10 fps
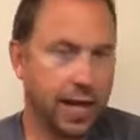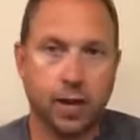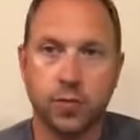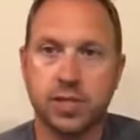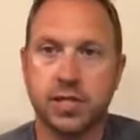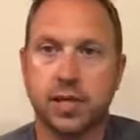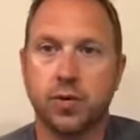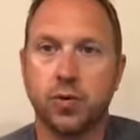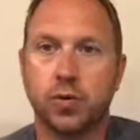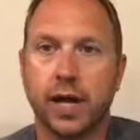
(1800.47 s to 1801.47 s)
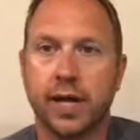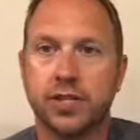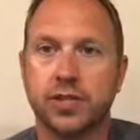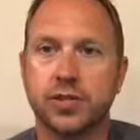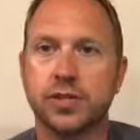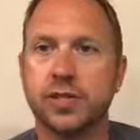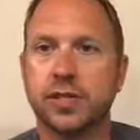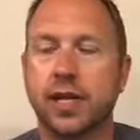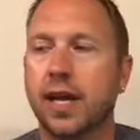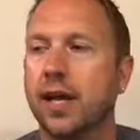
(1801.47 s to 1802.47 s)
And we'll see who answers
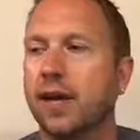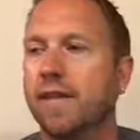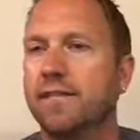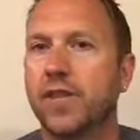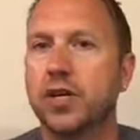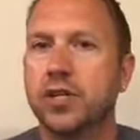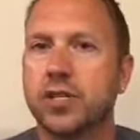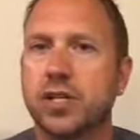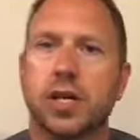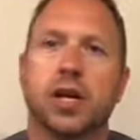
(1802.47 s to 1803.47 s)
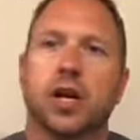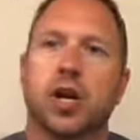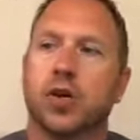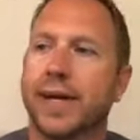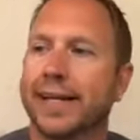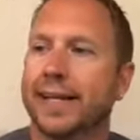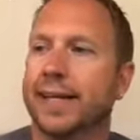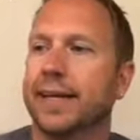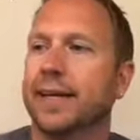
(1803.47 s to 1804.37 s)
first correctly.